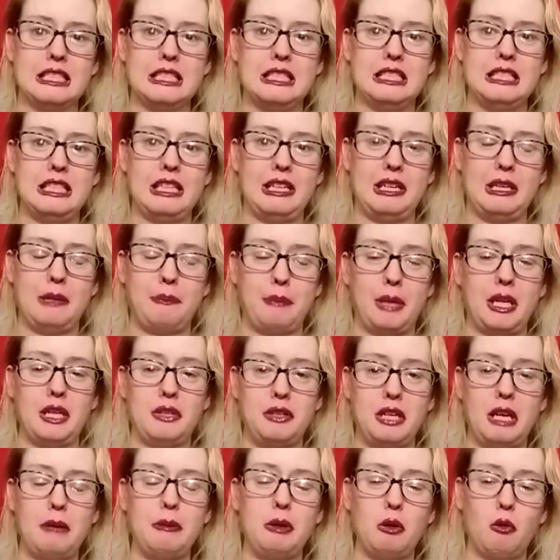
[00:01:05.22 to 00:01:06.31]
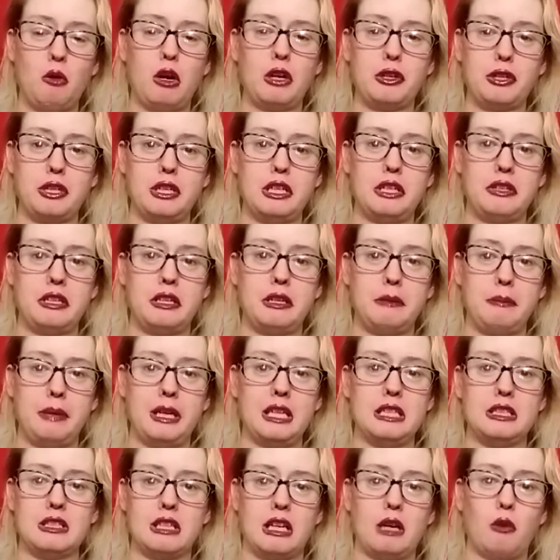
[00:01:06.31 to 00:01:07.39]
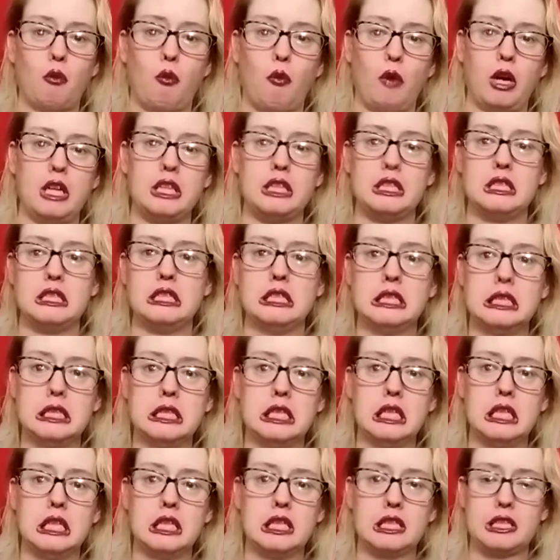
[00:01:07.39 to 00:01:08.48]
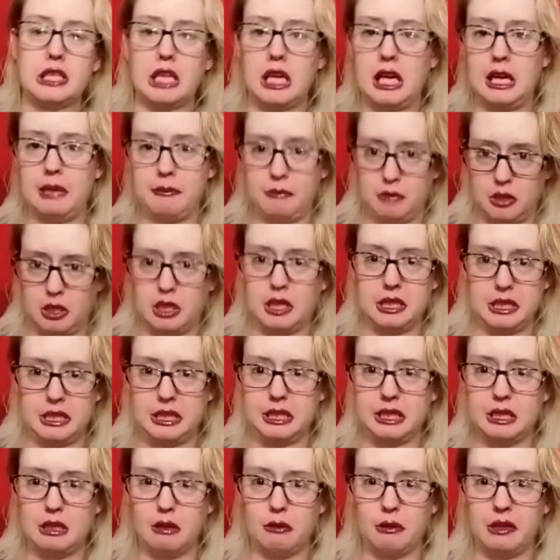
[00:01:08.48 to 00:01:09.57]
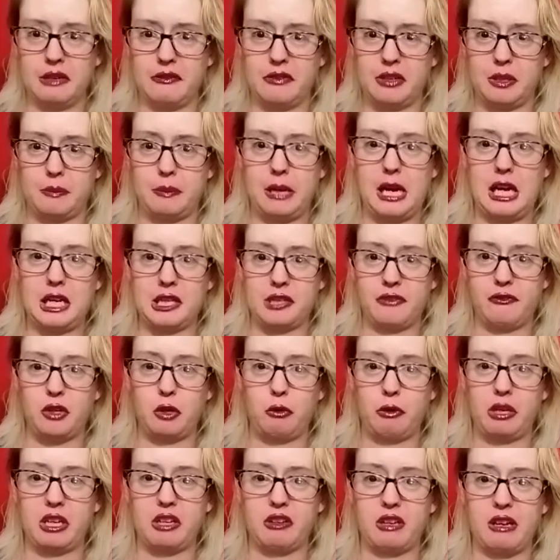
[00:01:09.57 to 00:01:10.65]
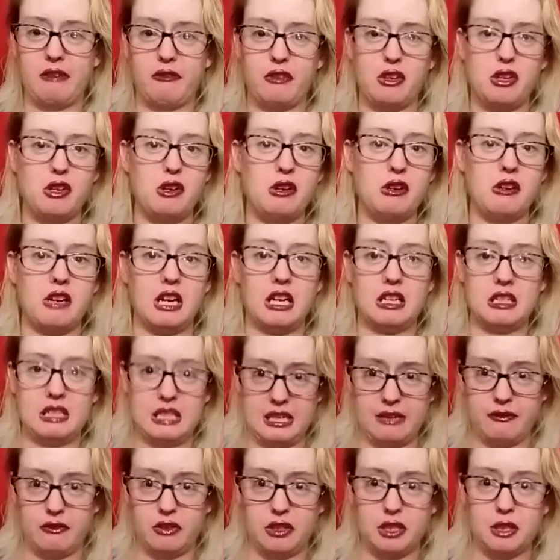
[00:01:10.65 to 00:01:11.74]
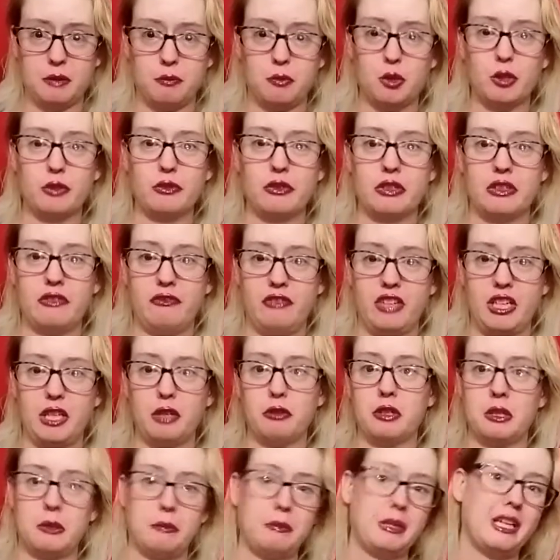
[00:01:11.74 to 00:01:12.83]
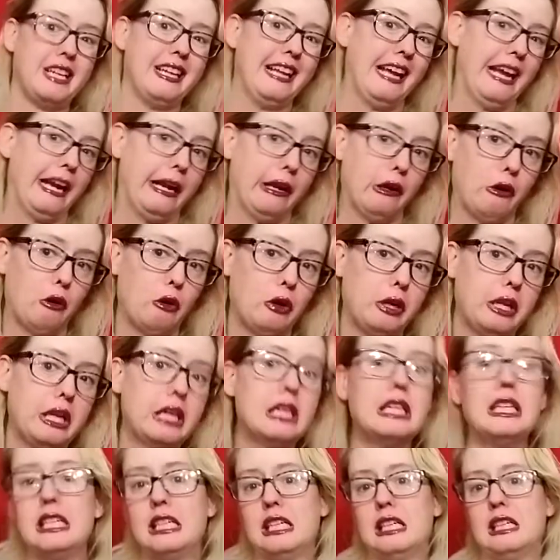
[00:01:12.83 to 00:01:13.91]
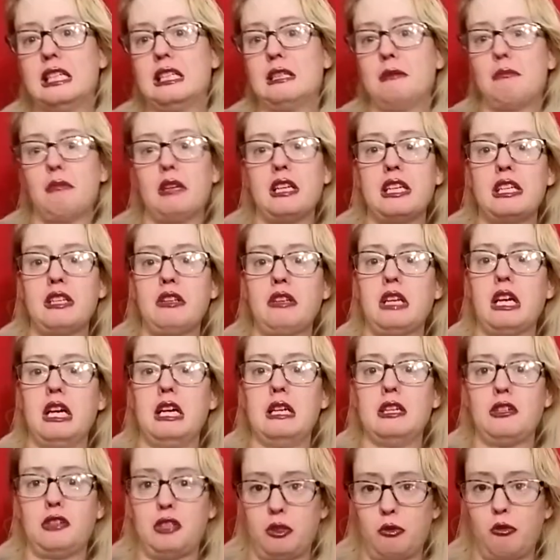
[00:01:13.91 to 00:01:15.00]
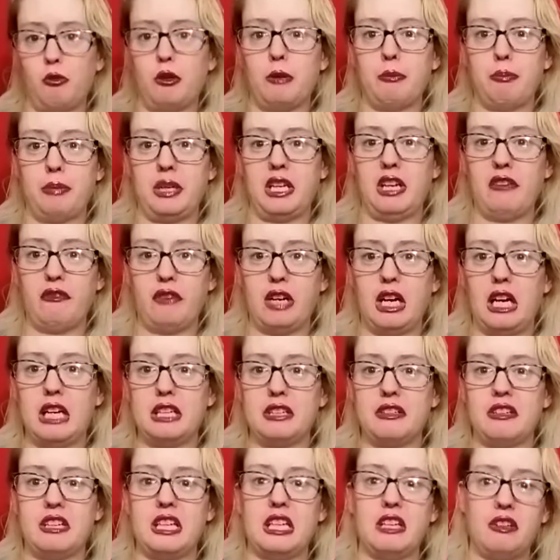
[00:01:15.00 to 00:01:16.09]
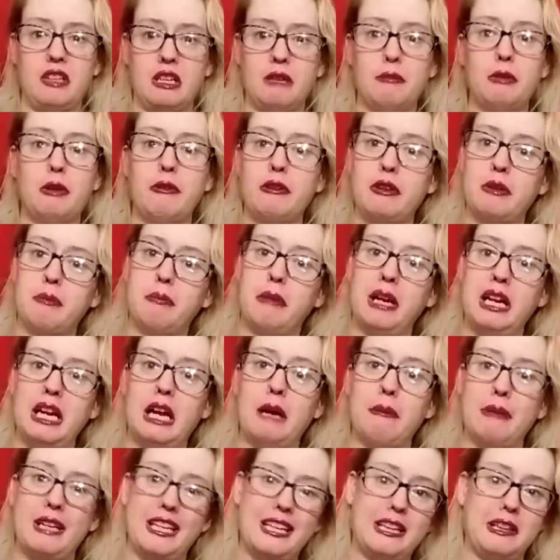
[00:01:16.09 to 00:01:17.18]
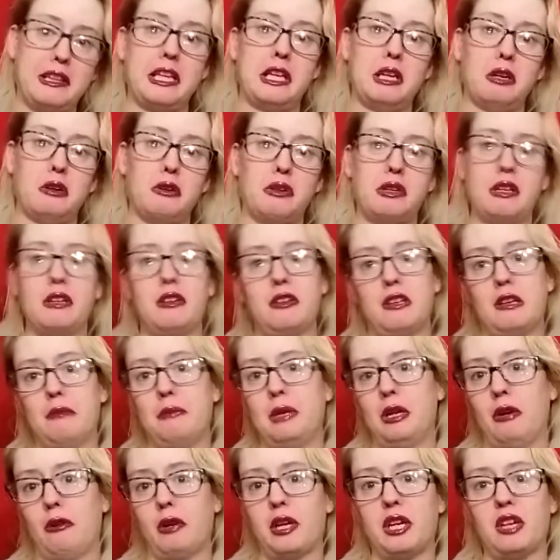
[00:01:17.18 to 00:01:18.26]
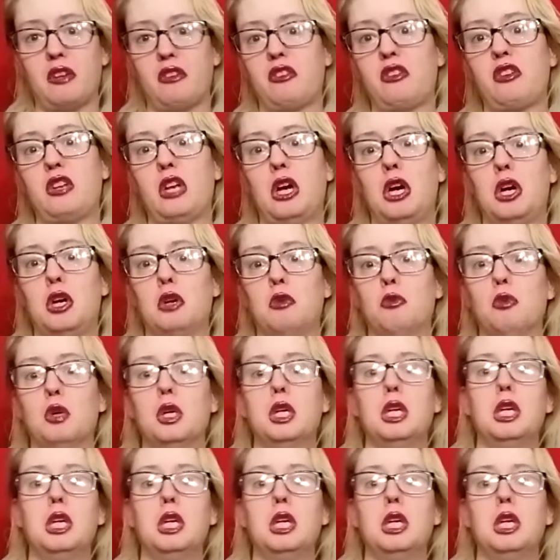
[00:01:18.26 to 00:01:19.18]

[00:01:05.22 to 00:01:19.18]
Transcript: it, by the time you're watching this, it depends on what time, you know, if it's past few weeks after you, after this movie, the videos have been aired, please uh, just be advised that some movies may not be in theaters in some areas. So,